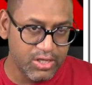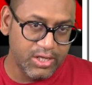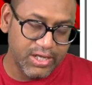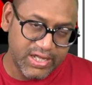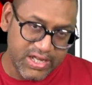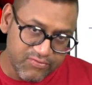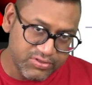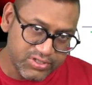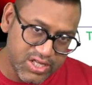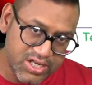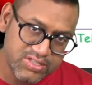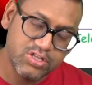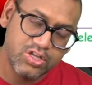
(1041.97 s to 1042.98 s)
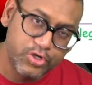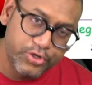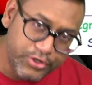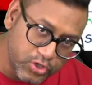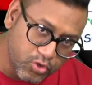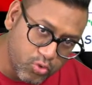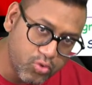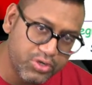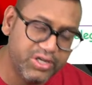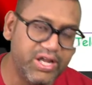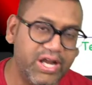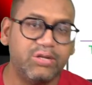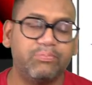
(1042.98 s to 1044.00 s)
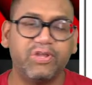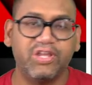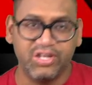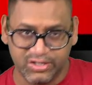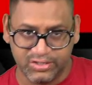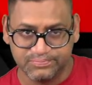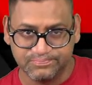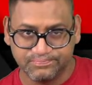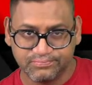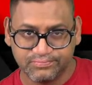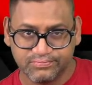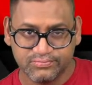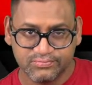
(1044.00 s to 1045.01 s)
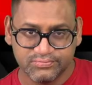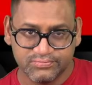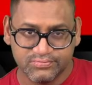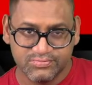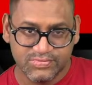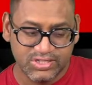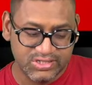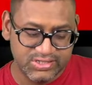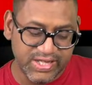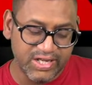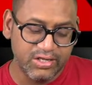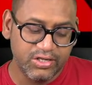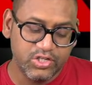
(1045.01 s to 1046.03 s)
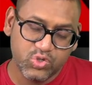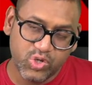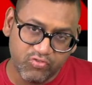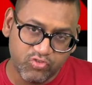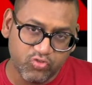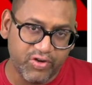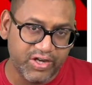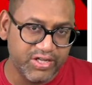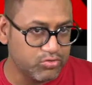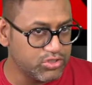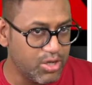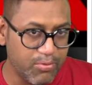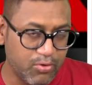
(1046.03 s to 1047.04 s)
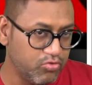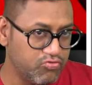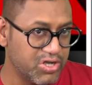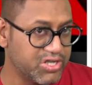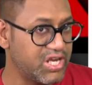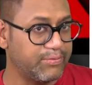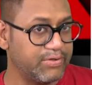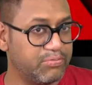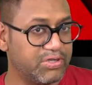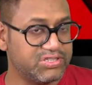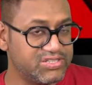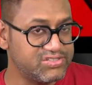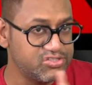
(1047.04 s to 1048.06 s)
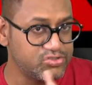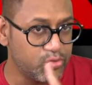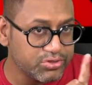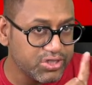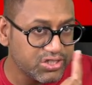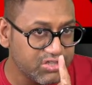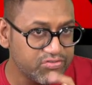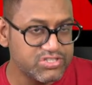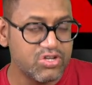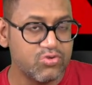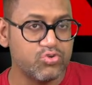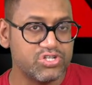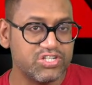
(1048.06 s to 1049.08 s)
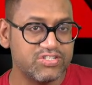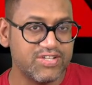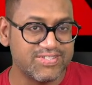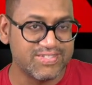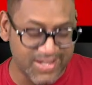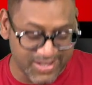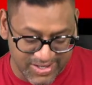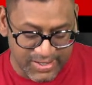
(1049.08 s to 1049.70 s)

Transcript: If there is no debt period, then you have to find out the amount of working capital. But this is not the thing which the question is asking.